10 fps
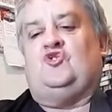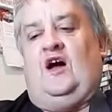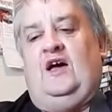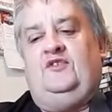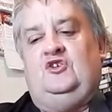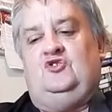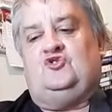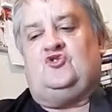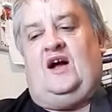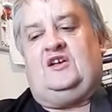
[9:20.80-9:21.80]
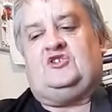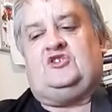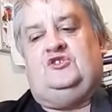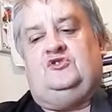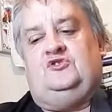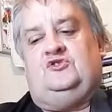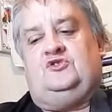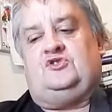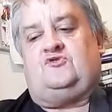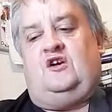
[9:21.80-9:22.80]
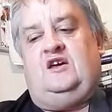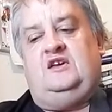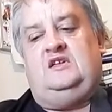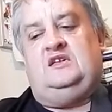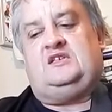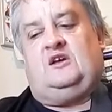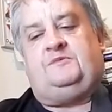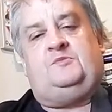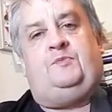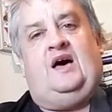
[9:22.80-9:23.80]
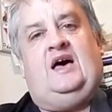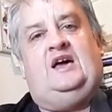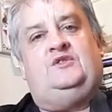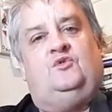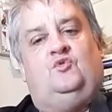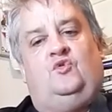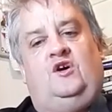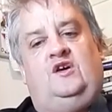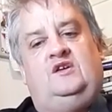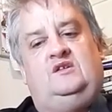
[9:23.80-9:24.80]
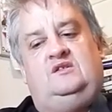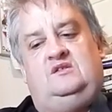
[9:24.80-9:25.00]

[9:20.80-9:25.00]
driving trucks and train stops by the way.